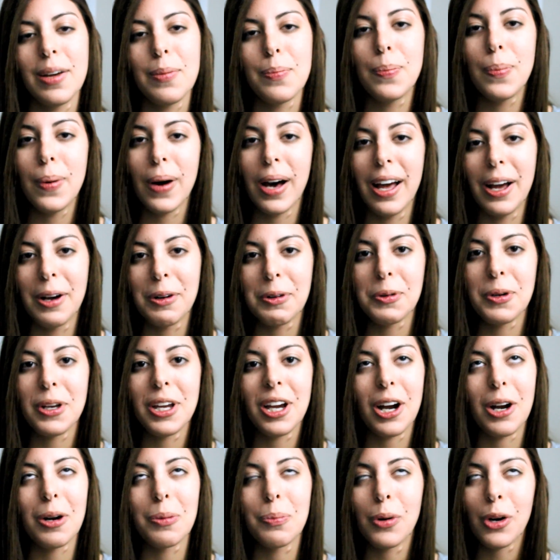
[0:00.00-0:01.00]
But we
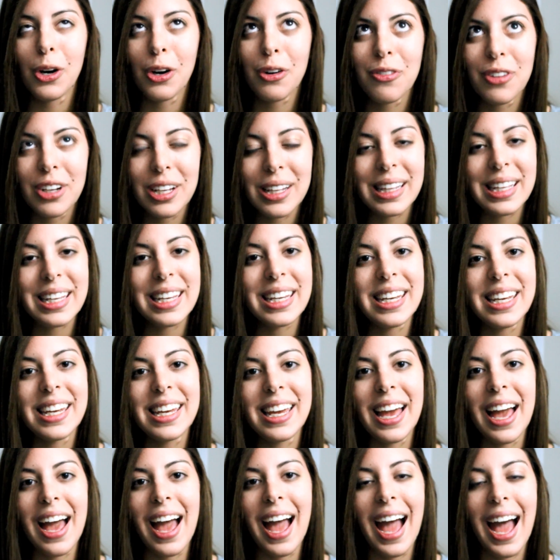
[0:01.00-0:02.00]
are perfectly
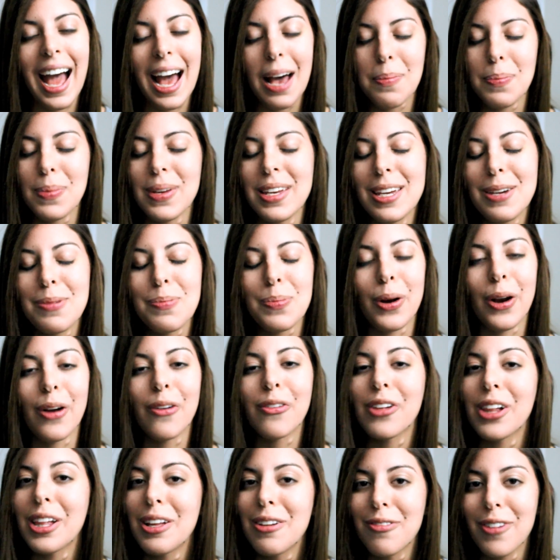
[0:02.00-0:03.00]
happy and
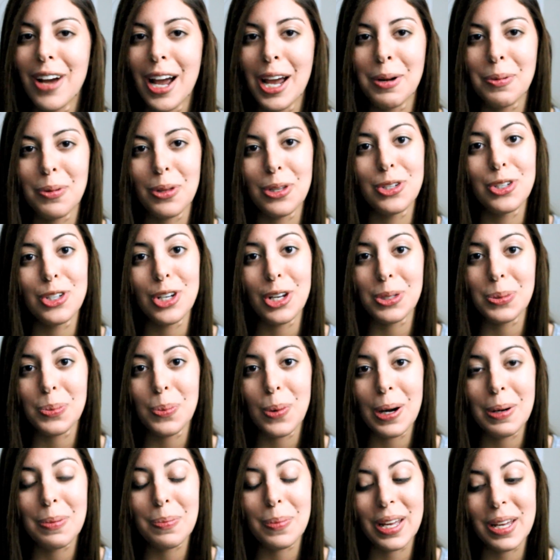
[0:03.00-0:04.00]
perfectly fine with just
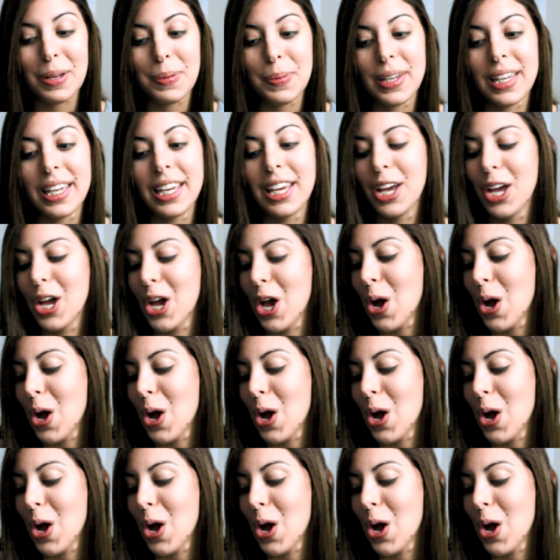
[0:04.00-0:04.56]
1 baby.